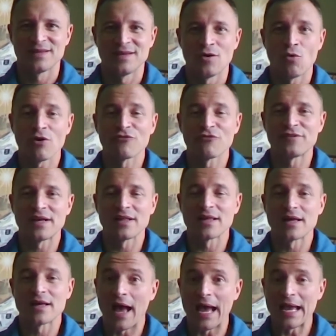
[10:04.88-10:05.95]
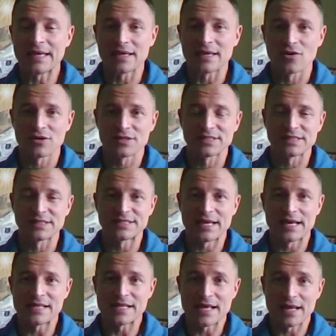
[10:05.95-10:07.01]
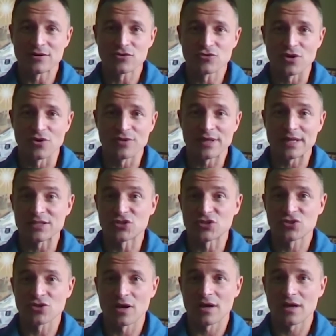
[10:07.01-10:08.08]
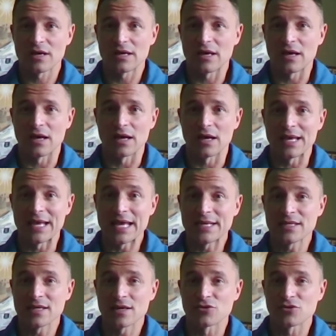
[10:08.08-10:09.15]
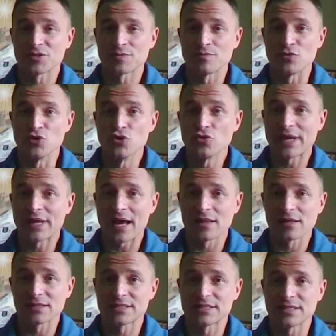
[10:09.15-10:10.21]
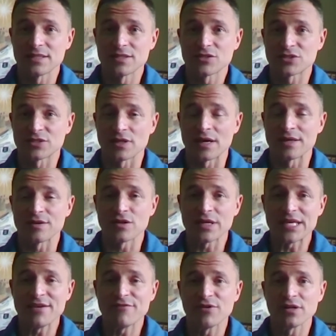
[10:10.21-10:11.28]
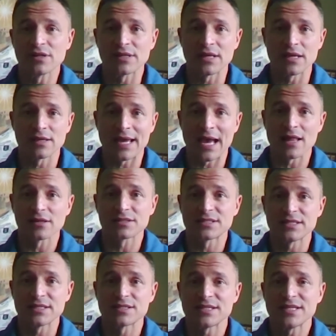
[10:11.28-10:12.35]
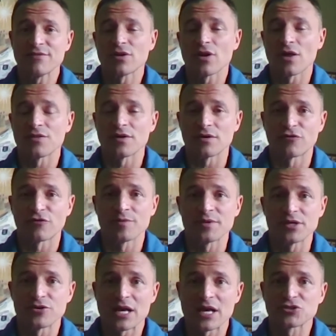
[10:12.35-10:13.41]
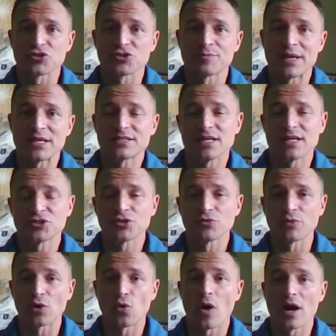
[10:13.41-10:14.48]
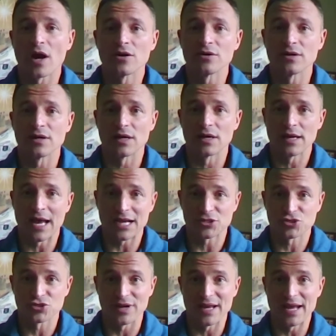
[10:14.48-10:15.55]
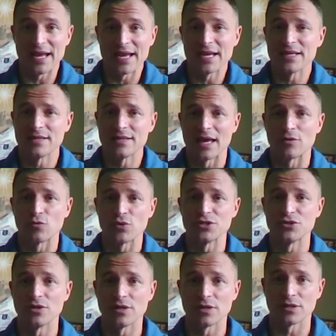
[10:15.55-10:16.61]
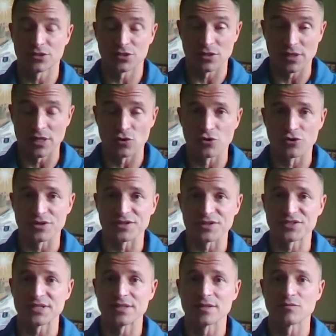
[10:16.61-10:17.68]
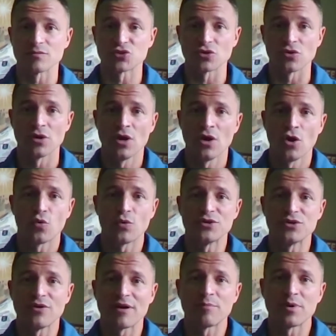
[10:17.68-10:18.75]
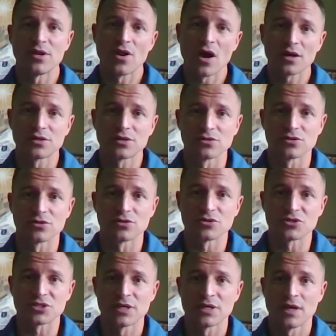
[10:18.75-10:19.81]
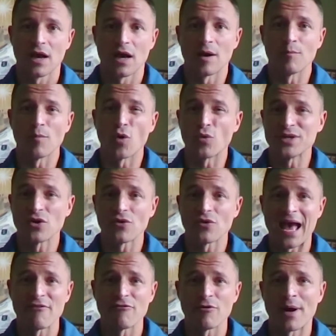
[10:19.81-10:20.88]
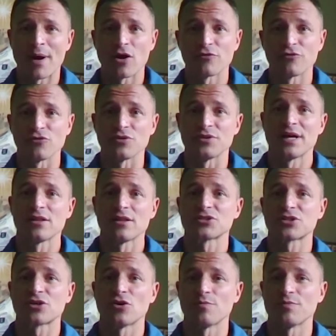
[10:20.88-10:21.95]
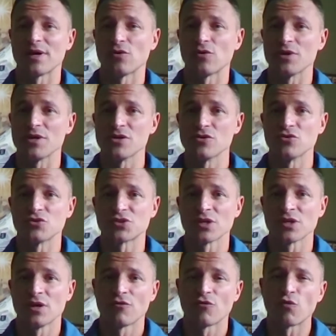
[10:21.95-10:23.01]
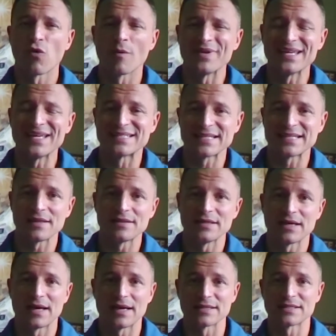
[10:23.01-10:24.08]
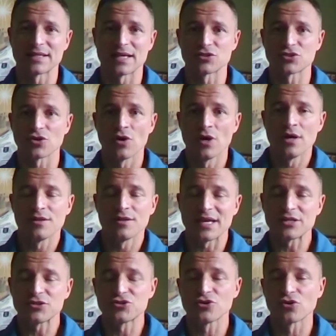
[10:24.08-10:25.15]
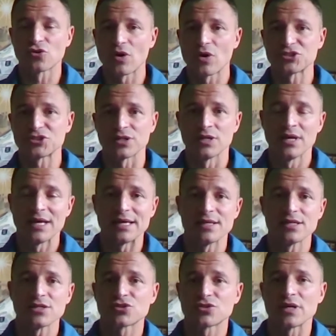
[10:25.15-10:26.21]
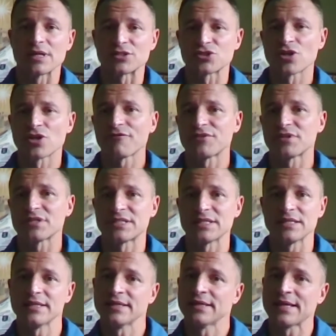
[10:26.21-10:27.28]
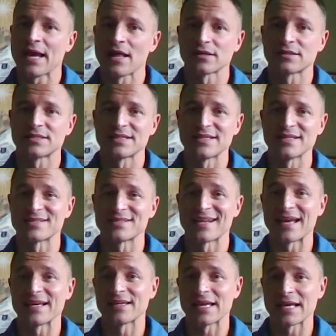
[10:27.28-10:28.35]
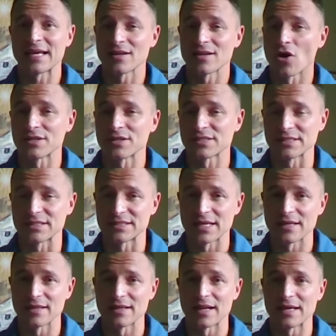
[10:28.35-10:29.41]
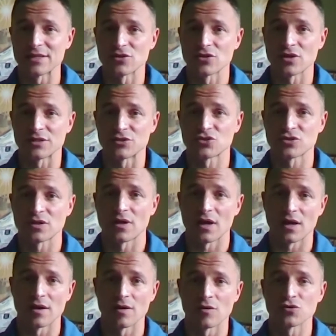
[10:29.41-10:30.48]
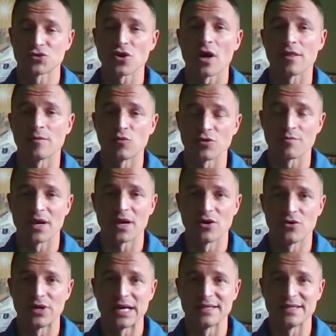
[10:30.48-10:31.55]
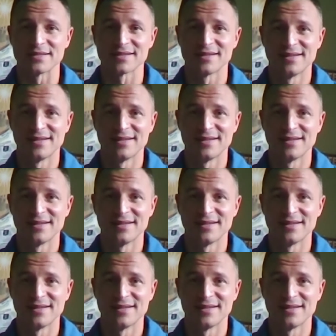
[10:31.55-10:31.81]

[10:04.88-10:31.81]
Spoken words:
Well, Well, Fenella, I can honestly say that I don't know that I saw any other new galaxies. Even galaxies, even on the from the International Space Station, require extra aid and in order to see them. So we do have binoculars, but we don't have a powerful telescope that we use from inside the ISS. So to answer your question, it's tough to see galaxies, and I can't honestly say that I saw them with my own eyes.